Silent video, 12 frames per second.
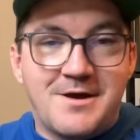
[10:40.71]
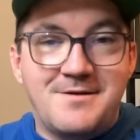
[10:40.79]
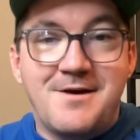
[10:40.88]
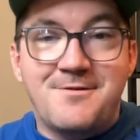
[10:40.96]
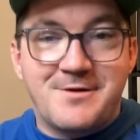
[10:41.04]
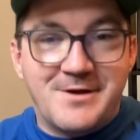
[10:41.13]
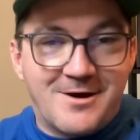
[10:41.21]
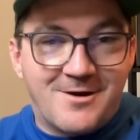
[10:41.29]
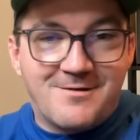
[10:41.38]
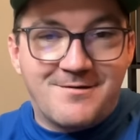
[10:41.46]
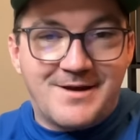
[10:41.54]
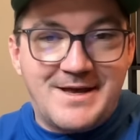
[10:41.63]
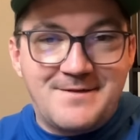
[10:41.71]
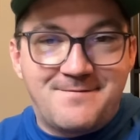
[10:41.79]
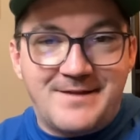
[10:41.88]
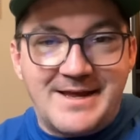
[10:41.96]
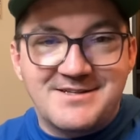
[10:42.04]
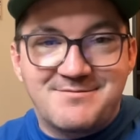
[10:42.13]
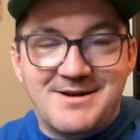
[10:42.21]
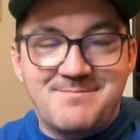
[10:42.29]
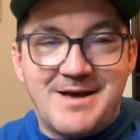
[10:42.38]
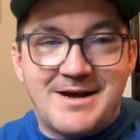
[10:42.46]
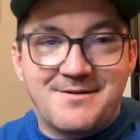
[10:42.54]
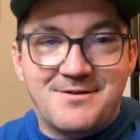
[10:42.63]
another year, and the Flames went
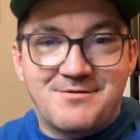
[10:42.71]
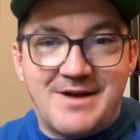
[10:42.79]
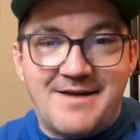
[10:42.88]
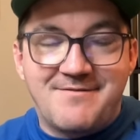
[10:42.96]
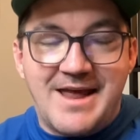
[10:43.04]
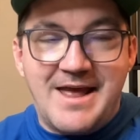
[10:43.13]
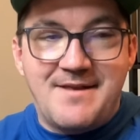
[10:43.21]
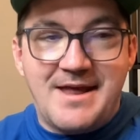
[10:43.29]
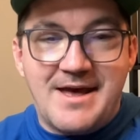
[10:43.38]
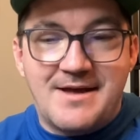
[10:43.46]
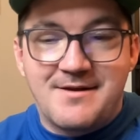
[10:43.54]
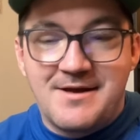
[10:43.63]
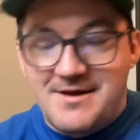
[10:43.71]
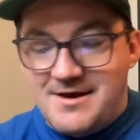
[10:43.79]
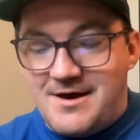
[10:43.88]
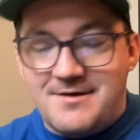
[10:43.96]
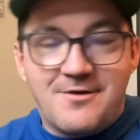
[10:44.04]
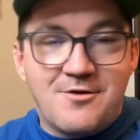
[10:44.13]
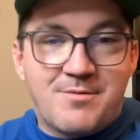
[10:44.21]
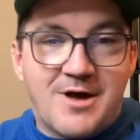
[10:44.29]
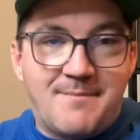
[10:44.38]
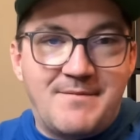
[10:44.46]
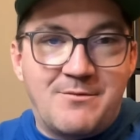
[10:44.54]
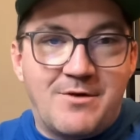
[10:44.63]
back to the draft and had another
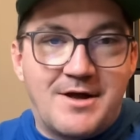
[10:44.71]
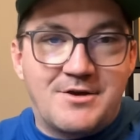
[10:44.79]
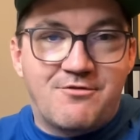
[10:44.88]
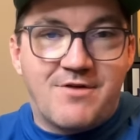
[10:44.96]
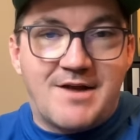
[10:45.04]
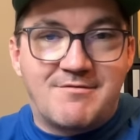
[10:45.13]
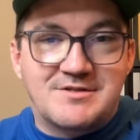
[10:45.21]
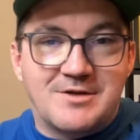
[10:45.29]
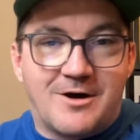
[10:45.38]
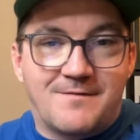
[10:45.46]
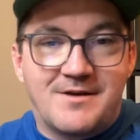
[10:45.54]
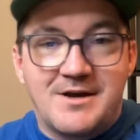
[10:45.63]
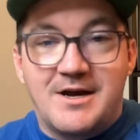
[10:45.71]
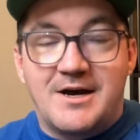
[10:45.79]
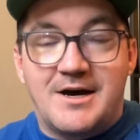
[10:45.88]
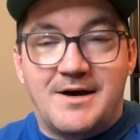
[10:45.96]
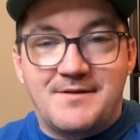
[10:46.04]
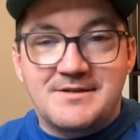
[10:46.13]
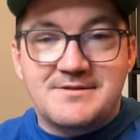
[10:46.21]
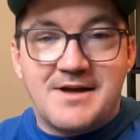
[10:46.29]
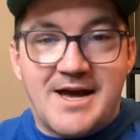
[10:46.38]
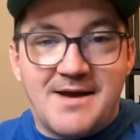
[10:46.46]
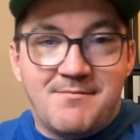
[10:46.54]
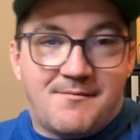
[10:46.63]
problem they wanted to try to resolve. This
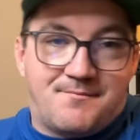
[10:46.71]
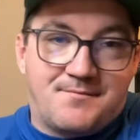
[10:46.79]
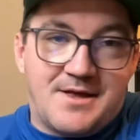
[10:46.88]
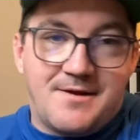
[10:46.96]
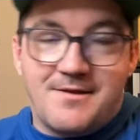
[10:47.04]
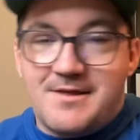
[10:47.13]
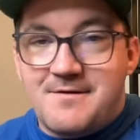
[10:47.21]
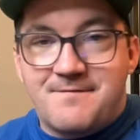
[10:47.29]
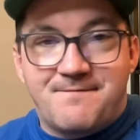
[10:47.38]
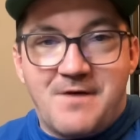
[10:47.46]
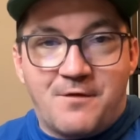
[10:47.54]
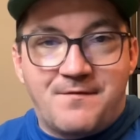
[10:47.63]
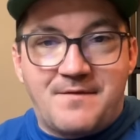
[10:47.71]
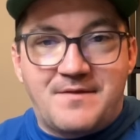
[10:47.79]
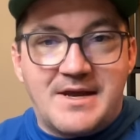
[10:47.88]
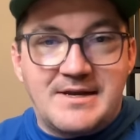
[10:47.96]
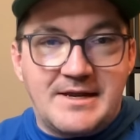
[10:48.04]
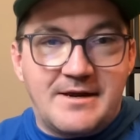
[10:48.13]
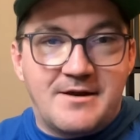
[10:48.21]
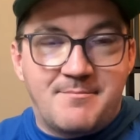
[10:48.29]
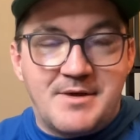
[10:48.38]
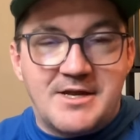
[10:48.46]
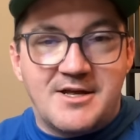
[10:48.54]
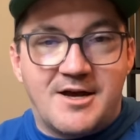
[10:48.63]
time, they felt that they needed a
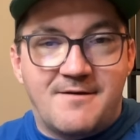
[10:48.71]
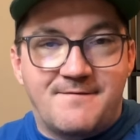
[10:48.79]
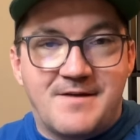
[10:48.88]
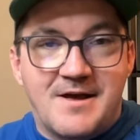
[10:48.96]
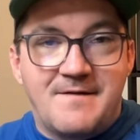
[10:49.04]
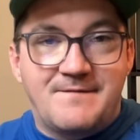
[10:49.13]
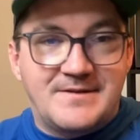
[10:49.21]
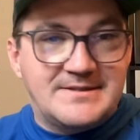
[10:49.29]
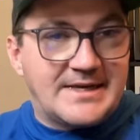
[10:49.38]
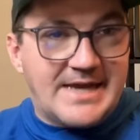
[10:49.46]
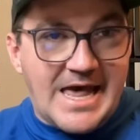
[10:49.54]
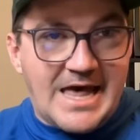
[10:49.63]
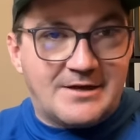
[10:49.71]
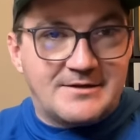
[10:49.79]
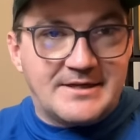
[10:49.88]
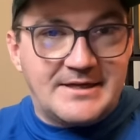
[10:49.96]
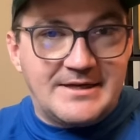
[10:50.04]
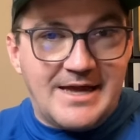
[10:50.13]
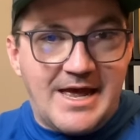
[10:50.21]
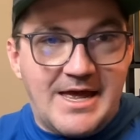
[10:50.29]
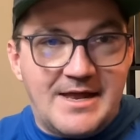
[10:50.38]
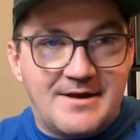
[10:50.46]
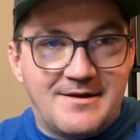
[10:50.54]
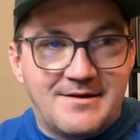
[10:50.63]
bit of physicality
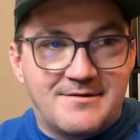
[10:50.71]
and